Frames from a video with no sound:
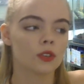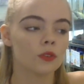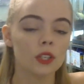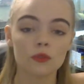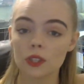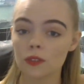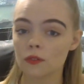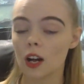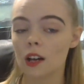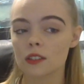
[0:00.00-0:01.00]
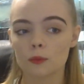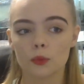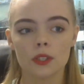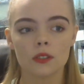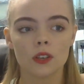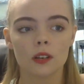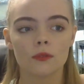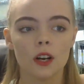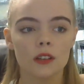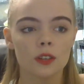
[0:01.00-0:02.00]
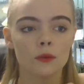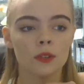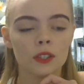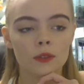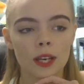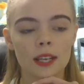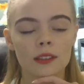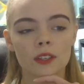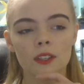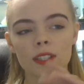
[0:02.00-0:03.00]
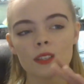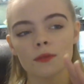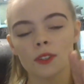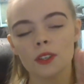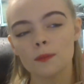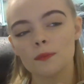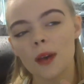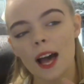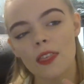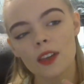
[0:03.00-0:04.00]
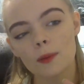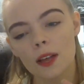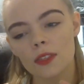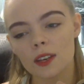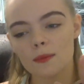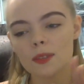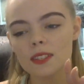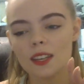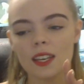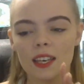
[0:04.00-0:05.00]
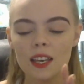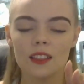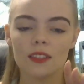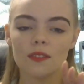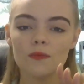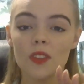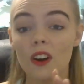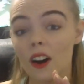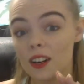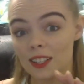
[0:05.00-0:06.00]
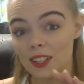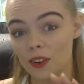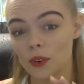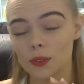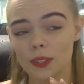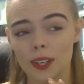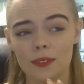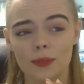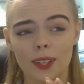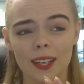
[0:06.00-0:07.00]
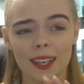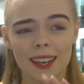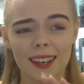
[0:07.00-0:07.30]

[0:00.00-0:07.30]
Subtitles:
Green tree frogs and poison dart frogs are really great. The only bad thing about them is, like, they're hard to get a hold of. Like,